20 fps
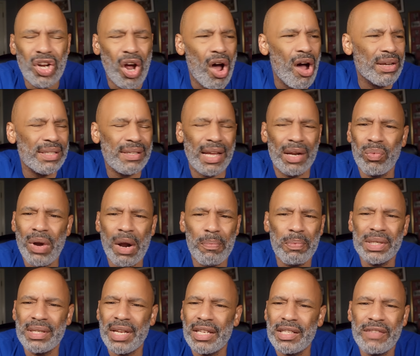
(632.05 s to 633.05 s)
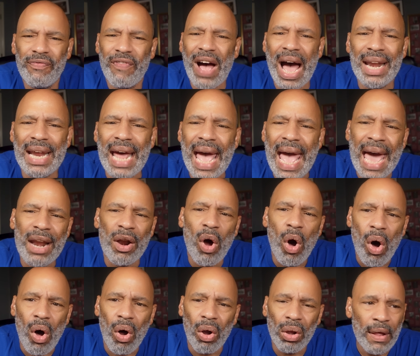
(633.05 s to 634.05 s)
talks and represents Vada at
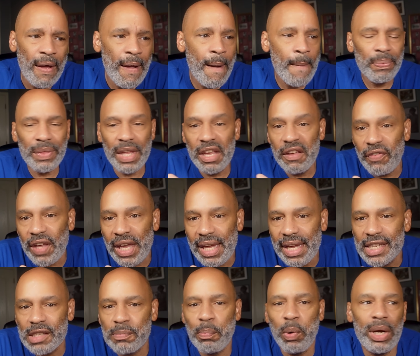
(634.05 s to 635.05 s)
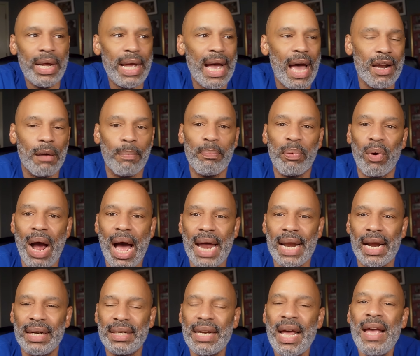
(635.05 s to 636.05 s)
all if he is putting out a
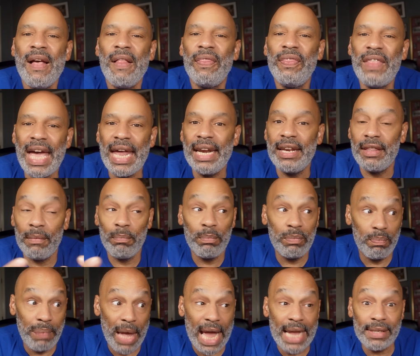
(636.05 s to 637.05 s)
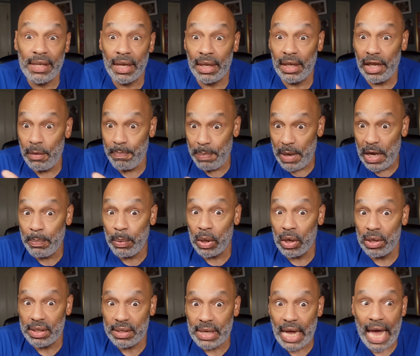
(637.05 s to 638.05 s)
product that basically people
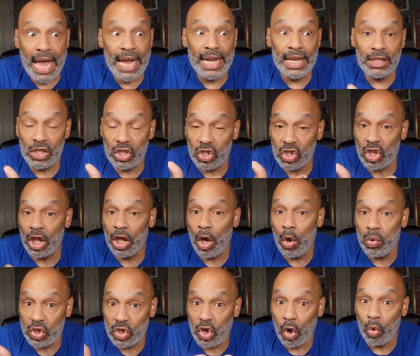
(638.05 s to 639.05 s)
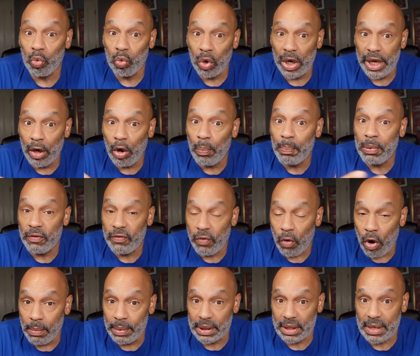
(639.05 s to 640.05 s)
are saying is as close to real
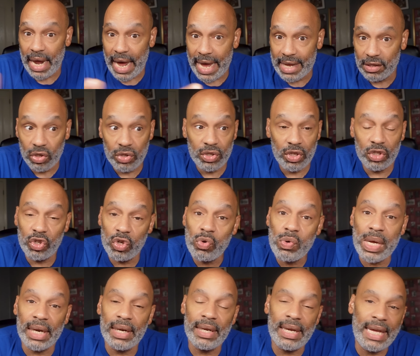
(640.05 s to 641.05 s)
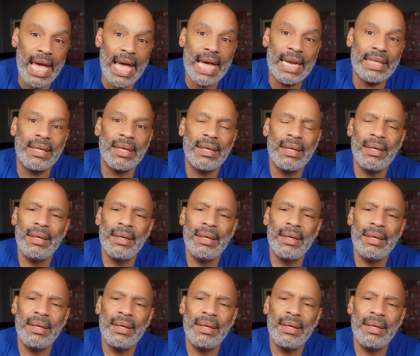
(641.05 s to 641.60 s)
performance enhancers as you can get.